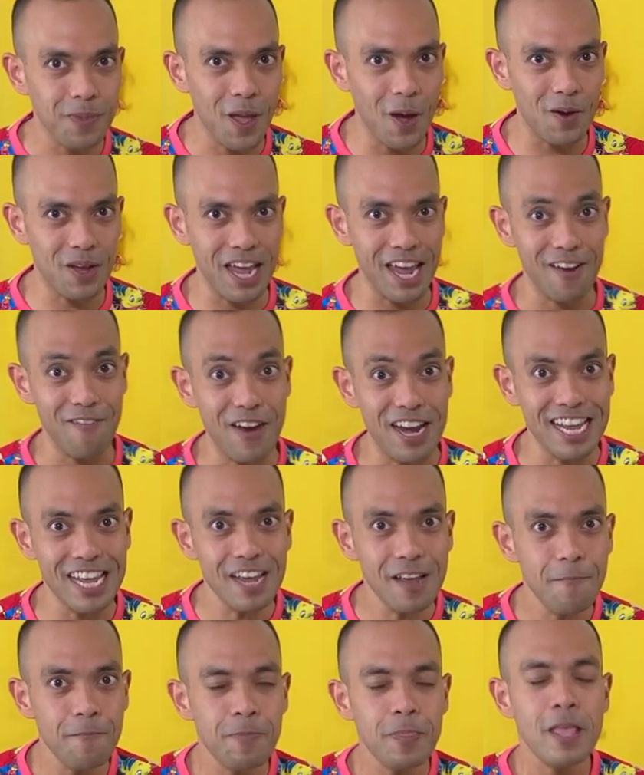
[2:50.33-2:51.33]
Okay,
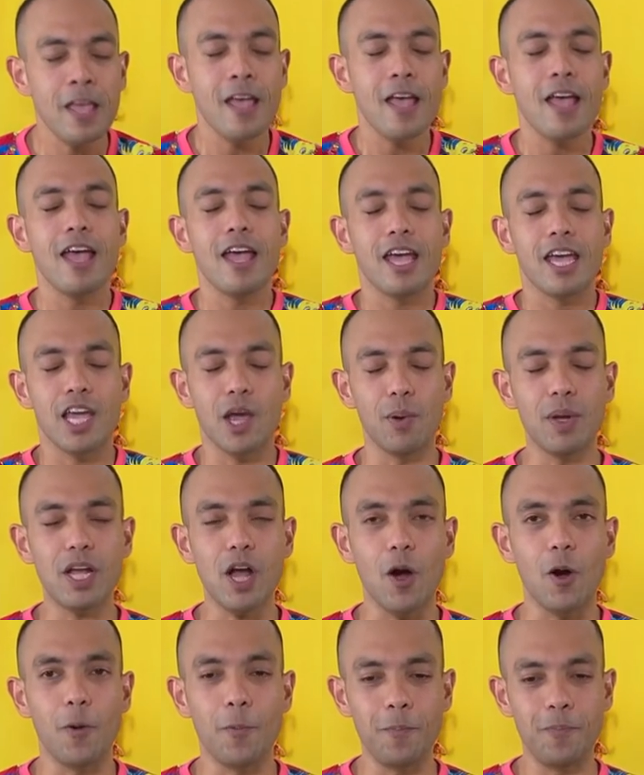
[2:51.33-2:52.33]
ready? Here we
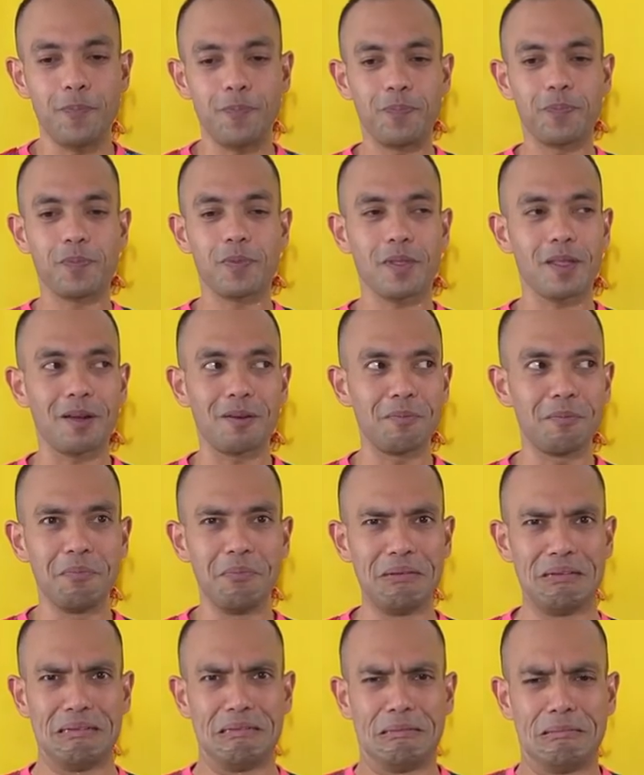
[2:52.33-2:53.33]
go.
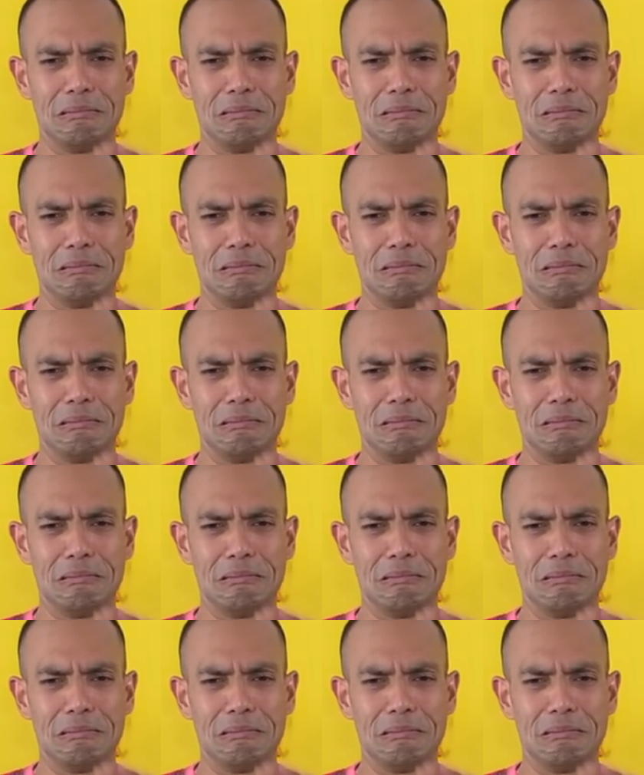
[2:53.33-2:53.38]
Whoa,